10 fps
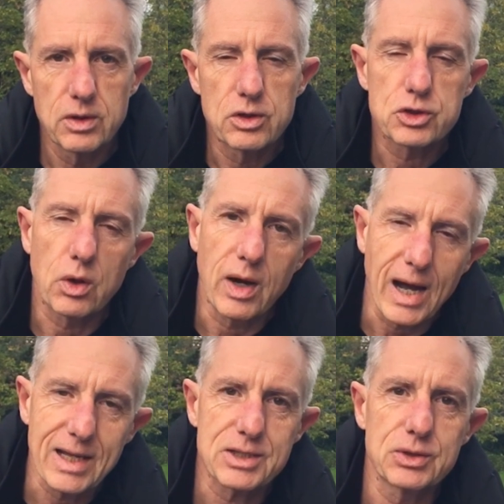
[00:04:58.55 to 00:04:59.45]
So I
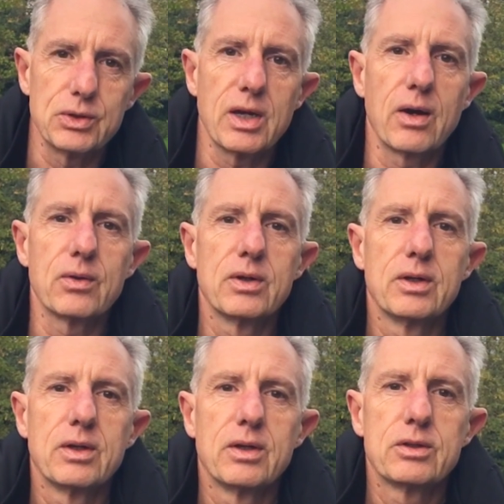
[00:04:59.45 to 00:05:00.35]
ask you now
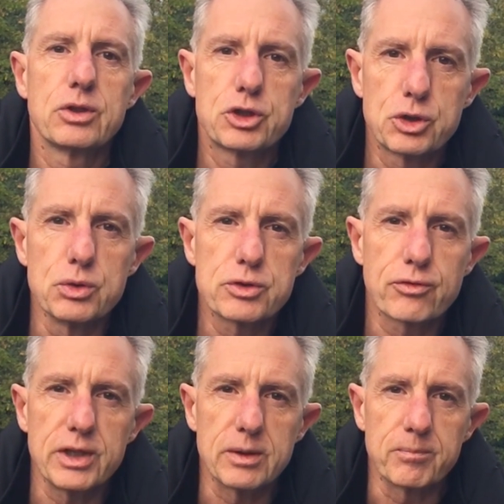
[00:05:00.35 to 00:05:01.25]
to choose
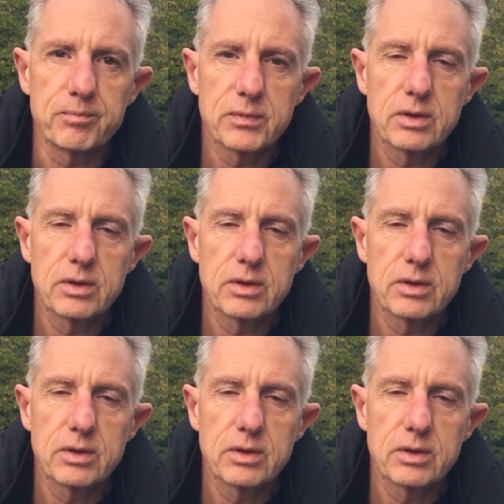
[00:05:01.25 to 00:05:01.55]
freedom,